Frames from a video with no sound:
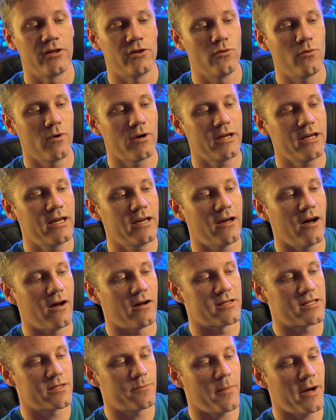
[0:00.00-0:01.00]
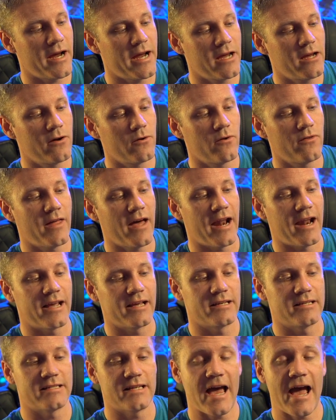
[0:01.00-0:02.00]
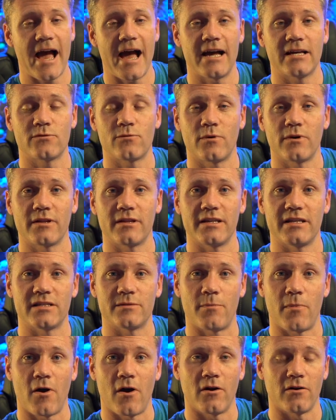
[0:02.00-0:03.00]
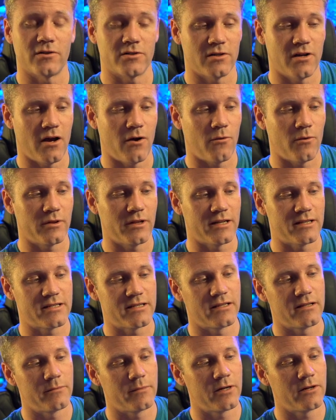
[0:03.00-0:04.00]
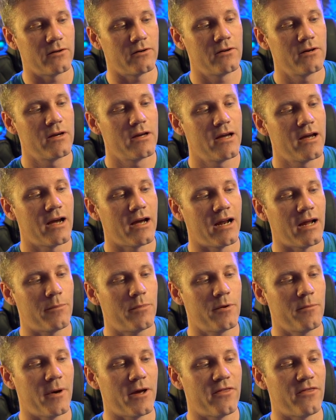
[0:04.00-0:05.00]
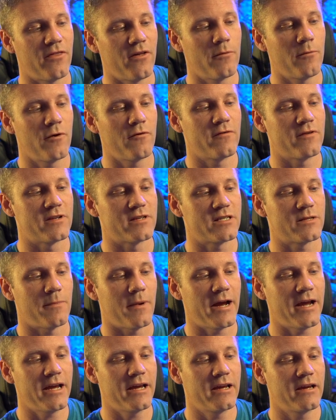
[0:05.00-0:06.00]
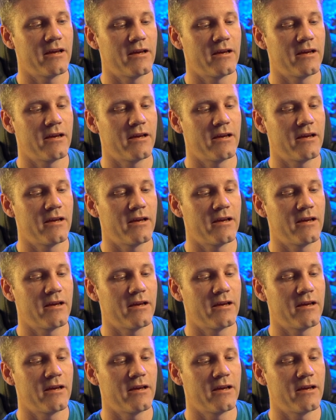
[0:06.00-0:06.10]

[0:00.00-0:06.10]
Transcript: you want to get a spike that has one of these bars, not one that's in the middle. And I put my thumb over the spike.